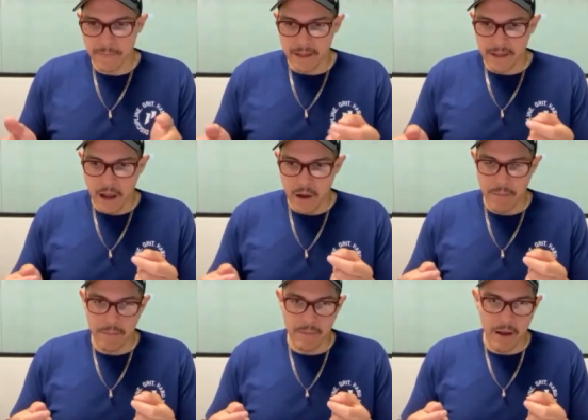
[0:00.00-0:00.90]

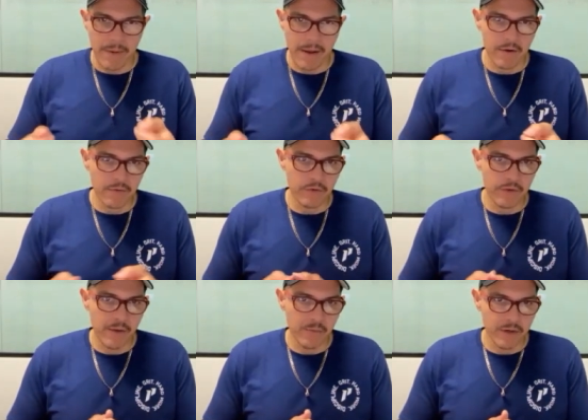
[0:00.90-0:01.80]
how how powerful
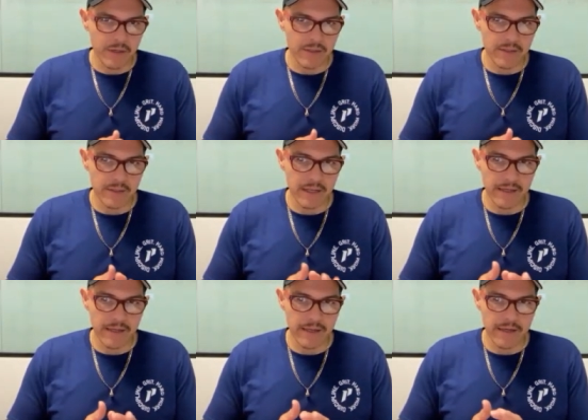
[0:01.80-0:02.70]
that was,
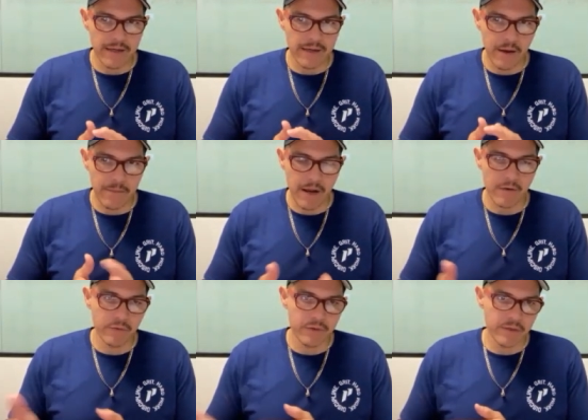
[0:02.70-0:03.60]
like, and mm-hmm. and how
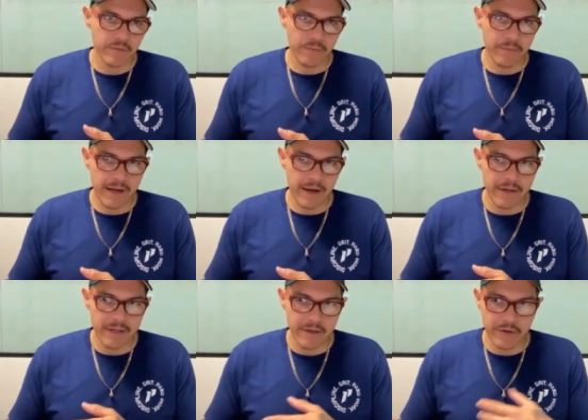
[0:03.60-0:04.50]
powerful it is for men
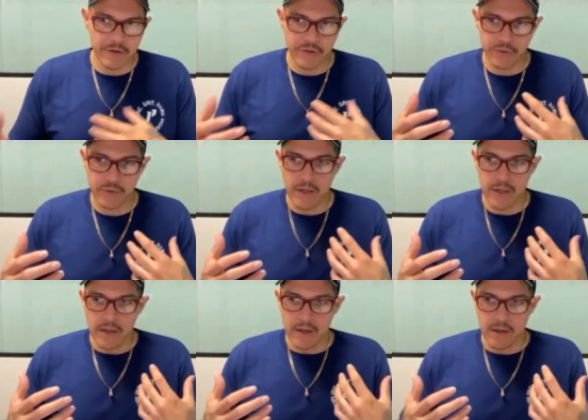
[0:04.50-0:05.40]
out here to
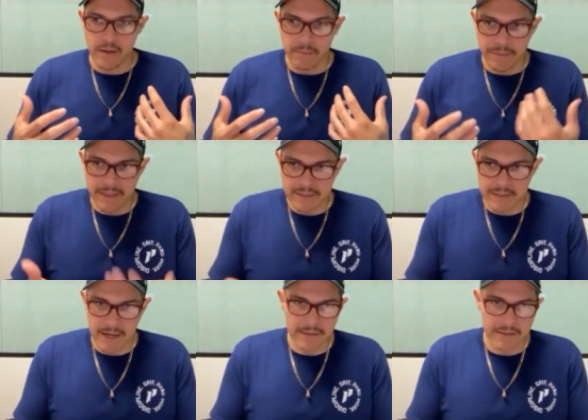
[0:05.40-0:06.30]
um, be a
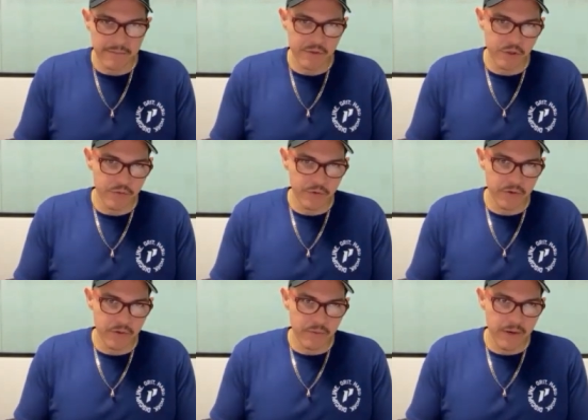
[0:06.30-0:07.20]
silent
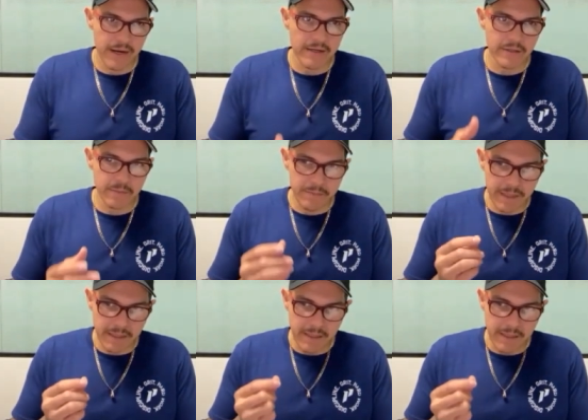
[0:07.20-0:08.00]
observer, right? To be